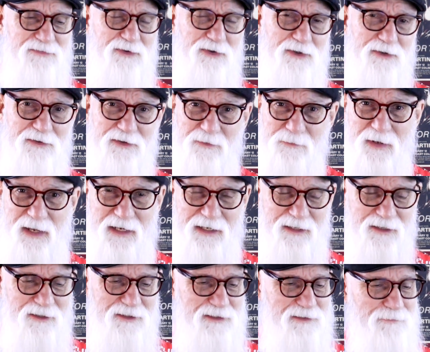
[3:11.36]
for the
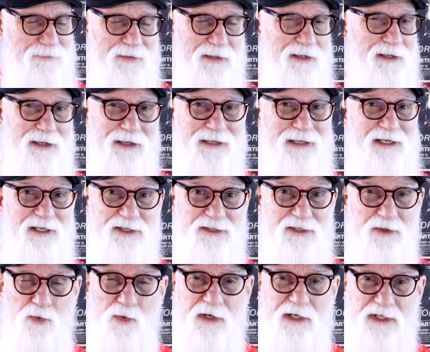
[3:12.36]
panniers. And I just
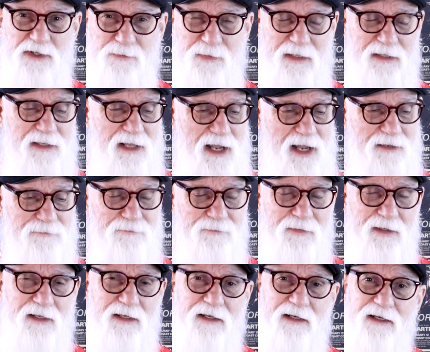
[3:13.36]
didn't want to spend that.
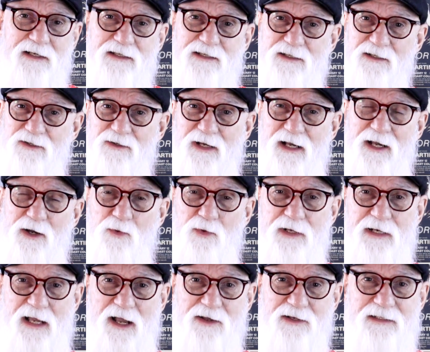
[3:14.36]
So I
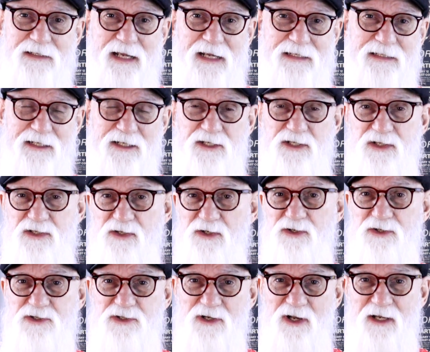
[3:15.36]
went out and I did a
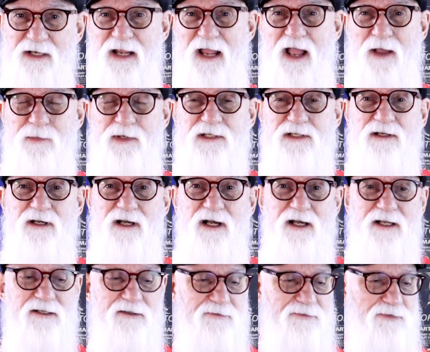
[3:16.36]
search on
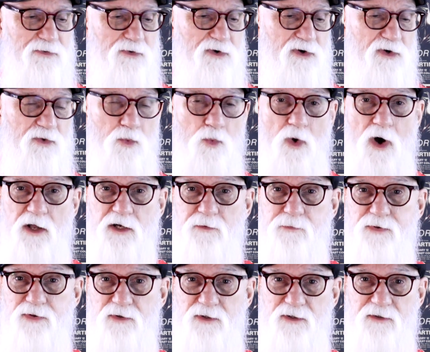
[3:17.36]
Amazon for
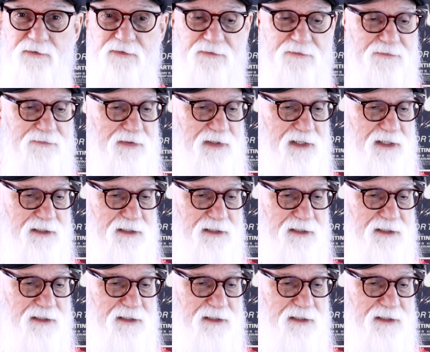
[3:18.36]
waterproof